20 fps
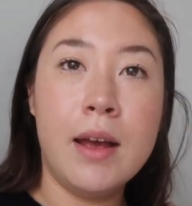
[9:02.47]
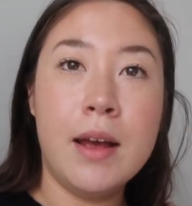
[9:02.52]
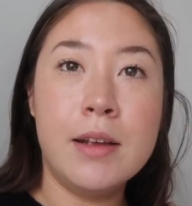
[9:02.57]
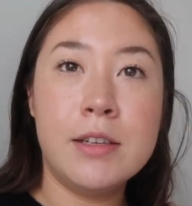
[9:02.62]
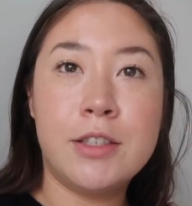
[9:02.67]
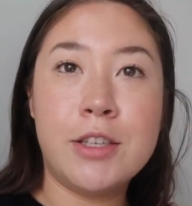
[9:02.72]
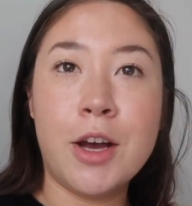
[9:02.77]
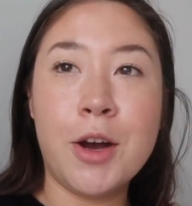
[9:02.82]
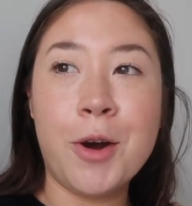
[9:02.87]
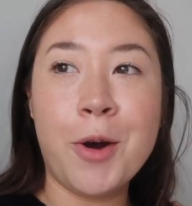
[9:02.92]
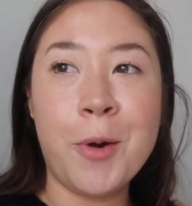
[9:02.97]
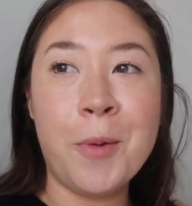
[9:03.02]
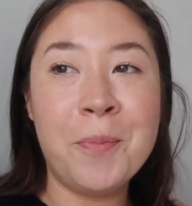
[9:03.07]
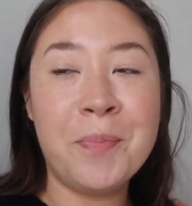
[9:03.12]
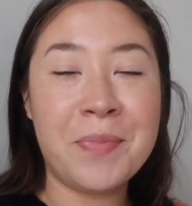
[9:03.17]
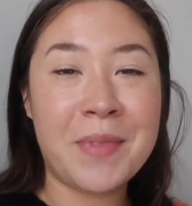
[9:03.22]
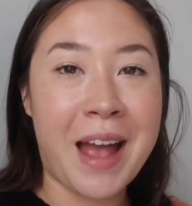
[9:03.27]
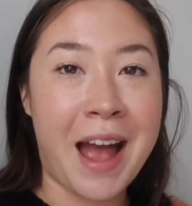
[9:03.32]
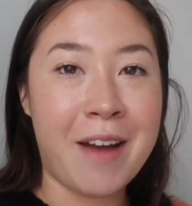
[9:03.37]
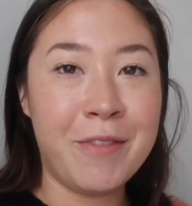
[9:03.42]
So
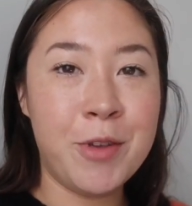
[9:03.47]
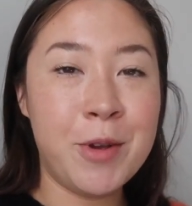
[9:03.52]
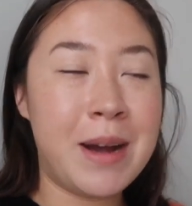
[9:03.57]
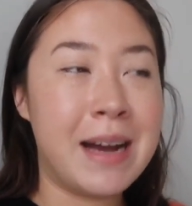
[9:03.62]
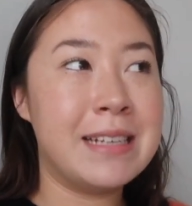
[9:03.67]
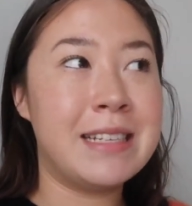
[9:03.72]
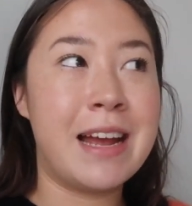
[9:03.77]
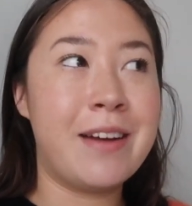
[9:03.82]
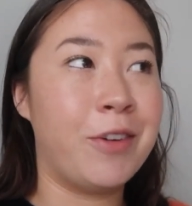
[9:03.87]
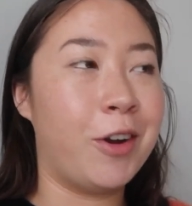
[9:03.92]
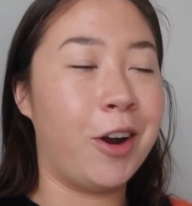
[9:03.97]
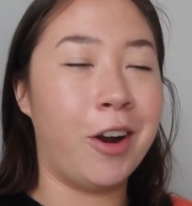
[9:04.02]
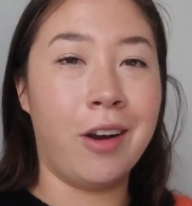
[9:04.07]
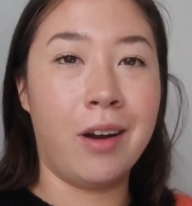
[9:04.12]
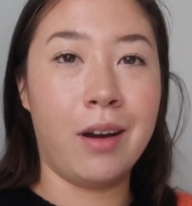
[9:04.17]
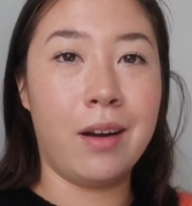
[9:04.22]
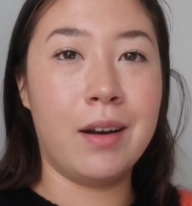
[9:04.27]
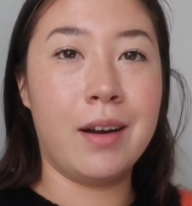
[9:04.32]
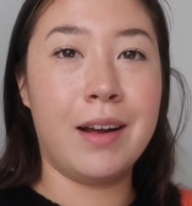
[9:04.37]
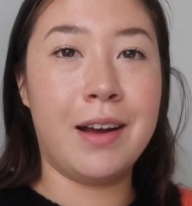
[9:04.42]
have you guys ever heard